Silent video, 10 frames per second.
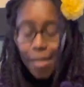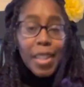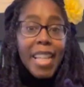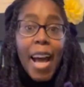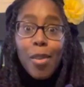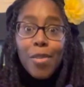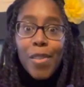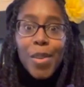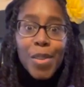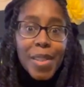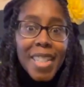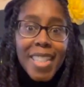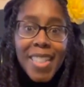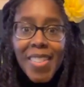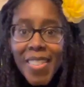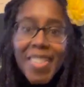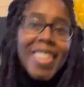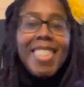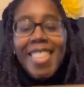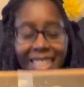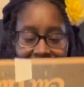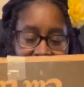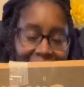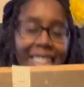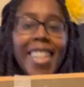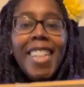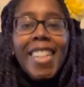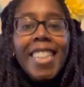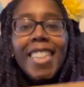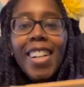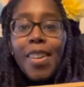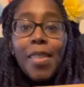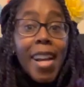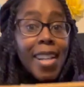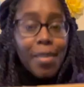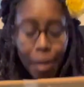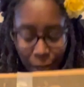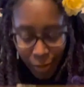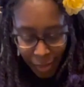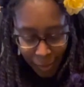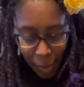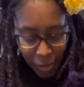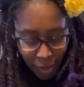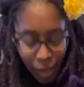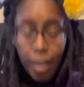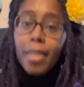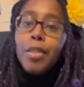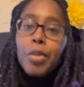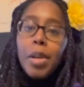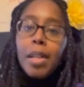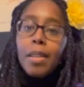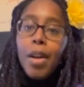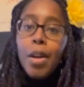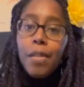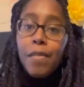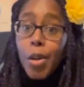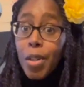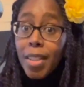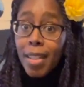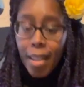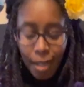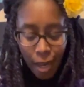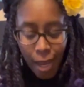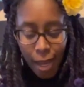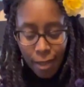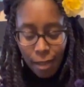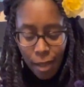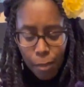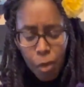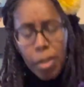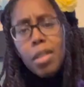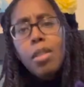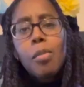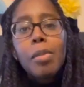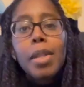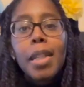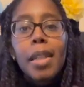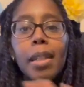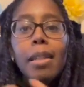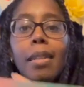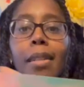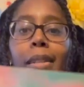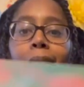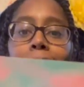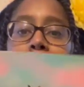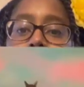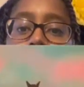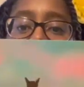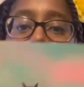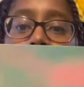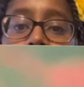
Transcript: Without further ado, all right, we're gonna look at the postcard as usual as first. And um, oh, it's so pretty. Isn't